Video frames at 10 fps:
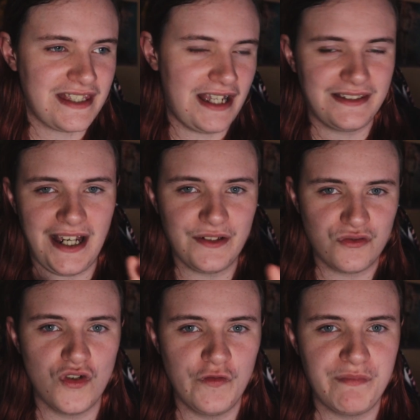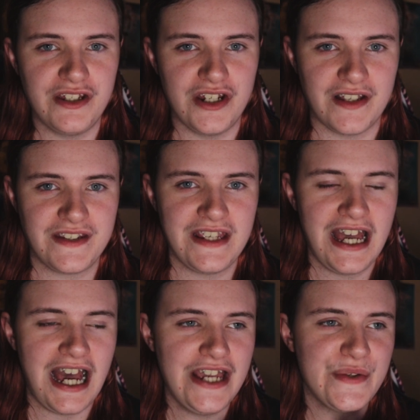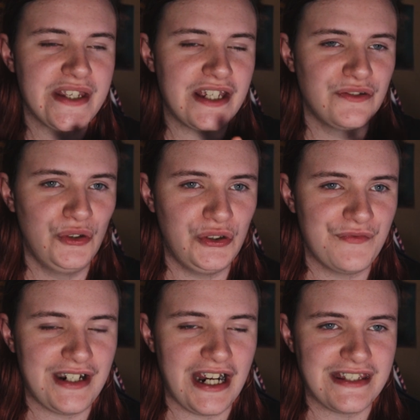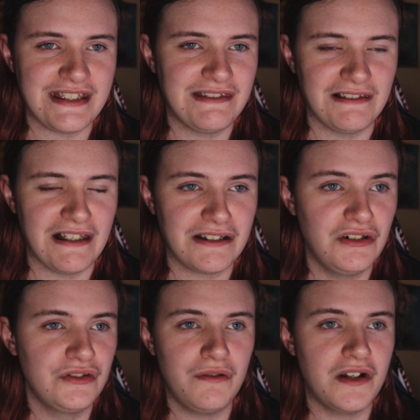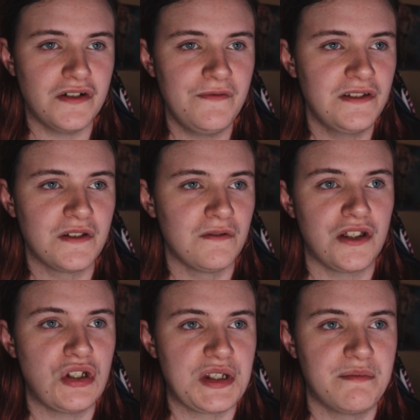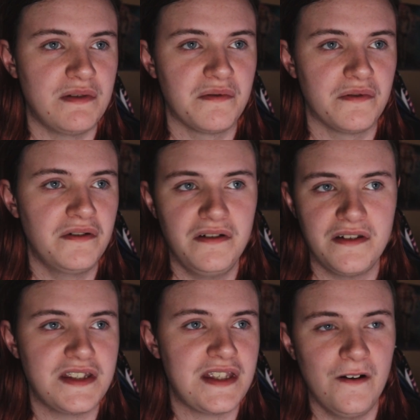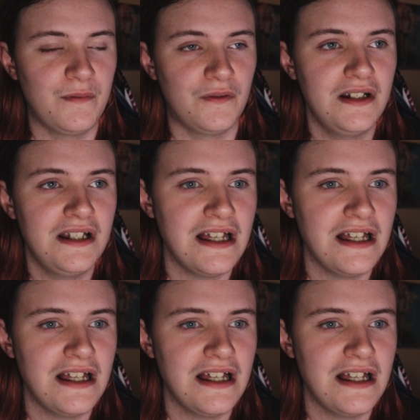That drove me nuts. I used to ignore that I didn't like, oh no, I definitely don't like Justin Bieber, he's terrible.